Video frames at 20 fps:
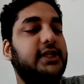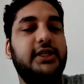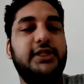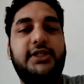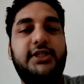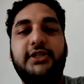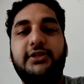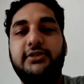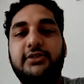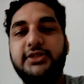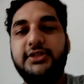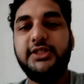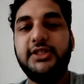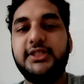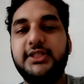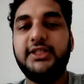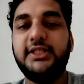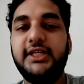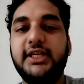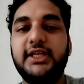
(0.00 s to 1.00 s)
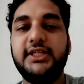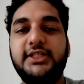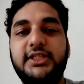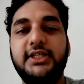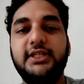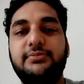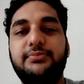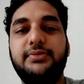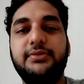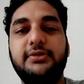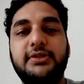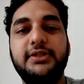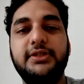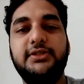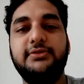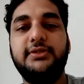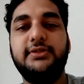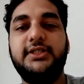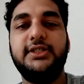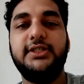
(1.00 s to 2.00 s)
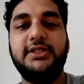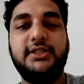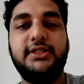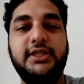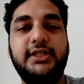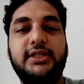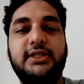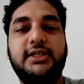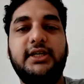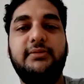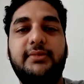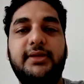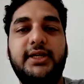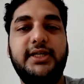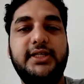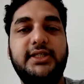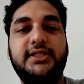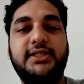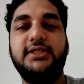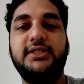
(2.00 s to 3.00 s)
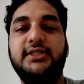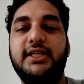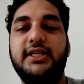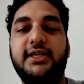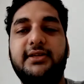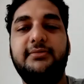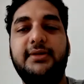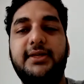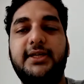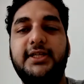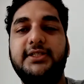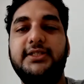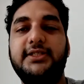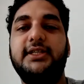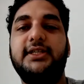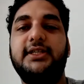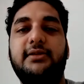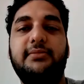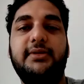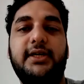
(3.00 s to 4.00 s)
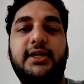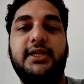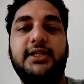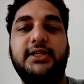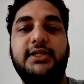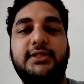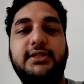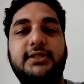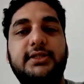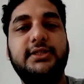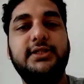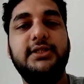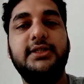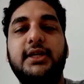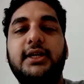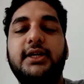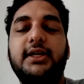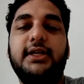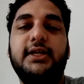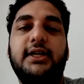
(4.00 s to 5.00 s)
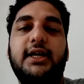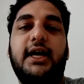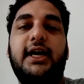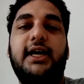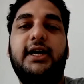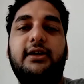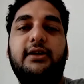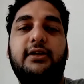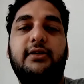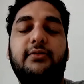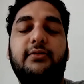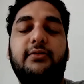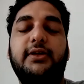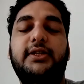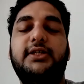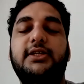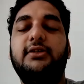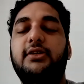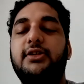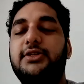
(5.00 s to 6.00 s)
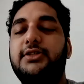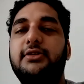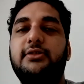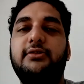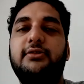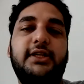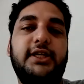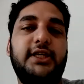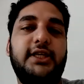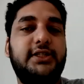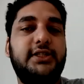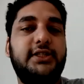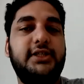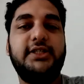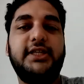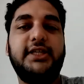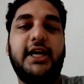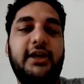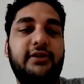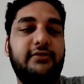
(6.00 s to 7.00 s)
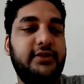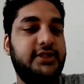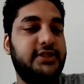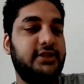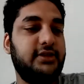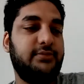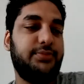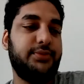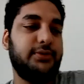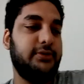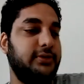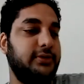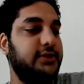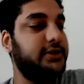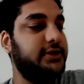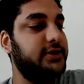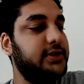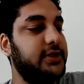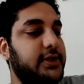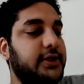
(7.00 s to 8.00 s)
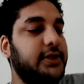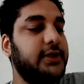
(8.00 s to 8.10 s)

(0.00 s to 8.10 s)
She used the CRC approach, which is the commendations, recommendations, and commendations, and which is also known as the sandwich approach.